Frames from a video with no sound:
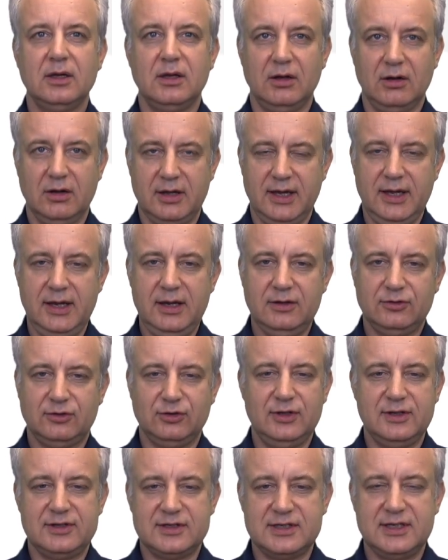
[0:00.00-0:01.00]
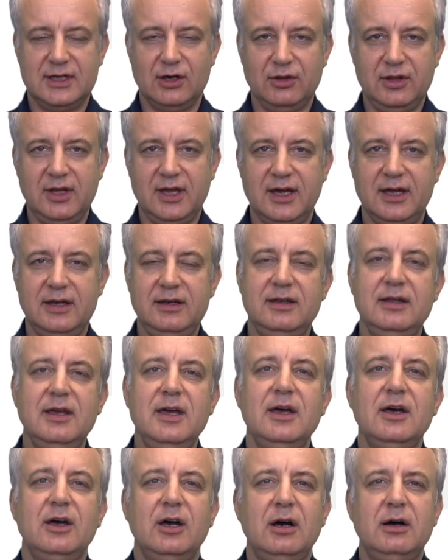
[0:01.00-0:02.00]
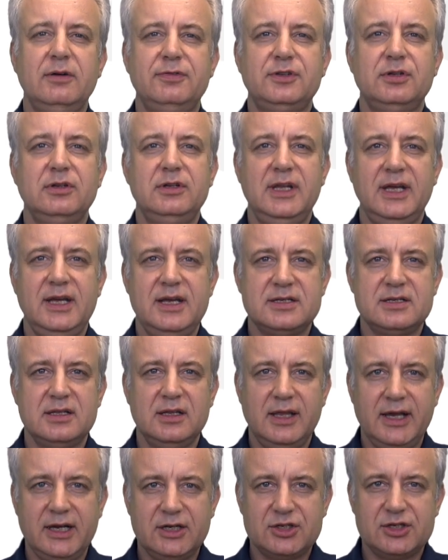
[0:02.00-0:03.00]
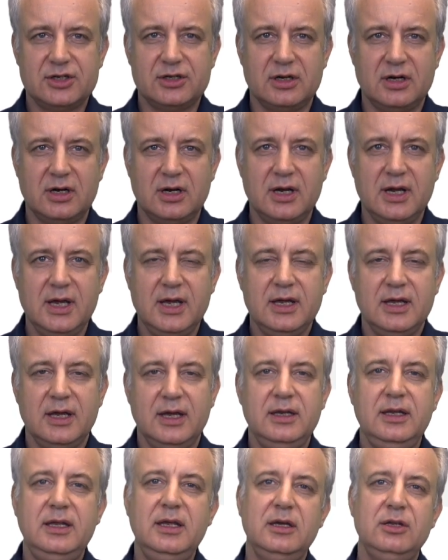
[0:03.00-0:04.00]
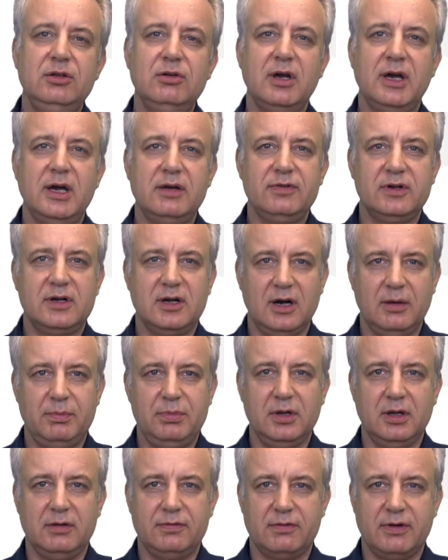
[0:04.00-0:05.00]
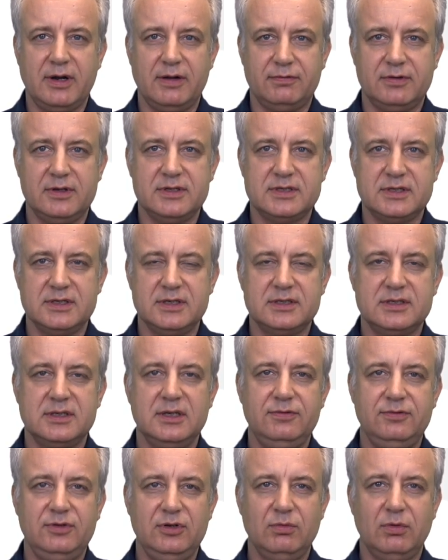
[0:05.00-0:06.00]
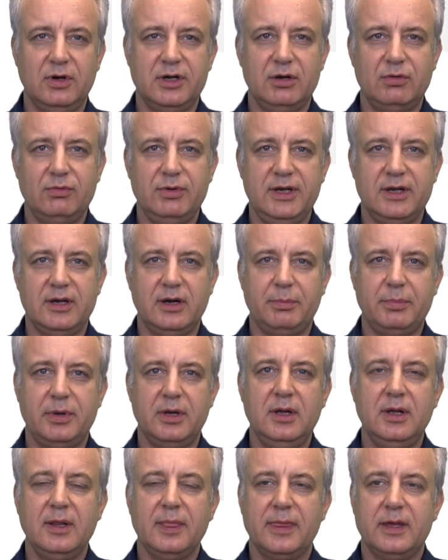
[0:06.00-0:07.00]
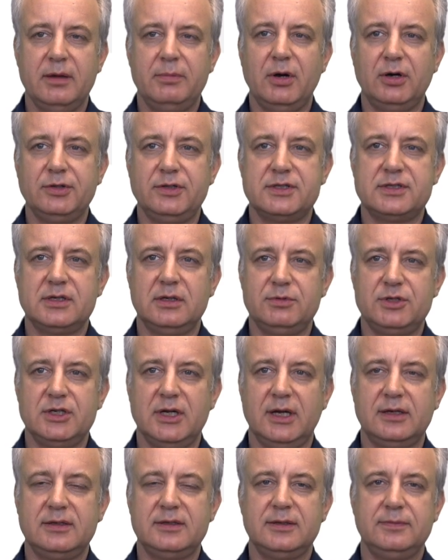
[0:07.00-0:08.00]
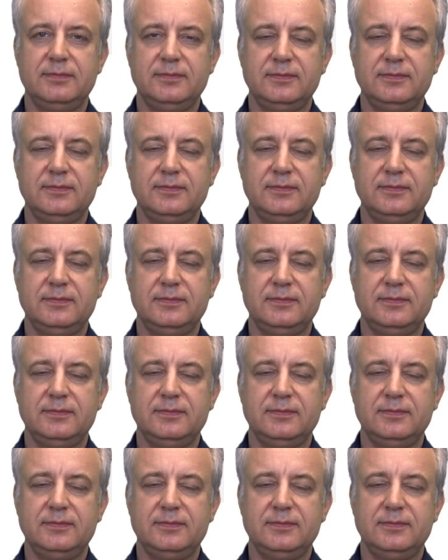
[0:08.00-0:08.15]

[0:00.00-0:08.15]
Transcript: Okay, so this is now the end of today's lecture, and here you have a couple of references if you want to read up about the subject.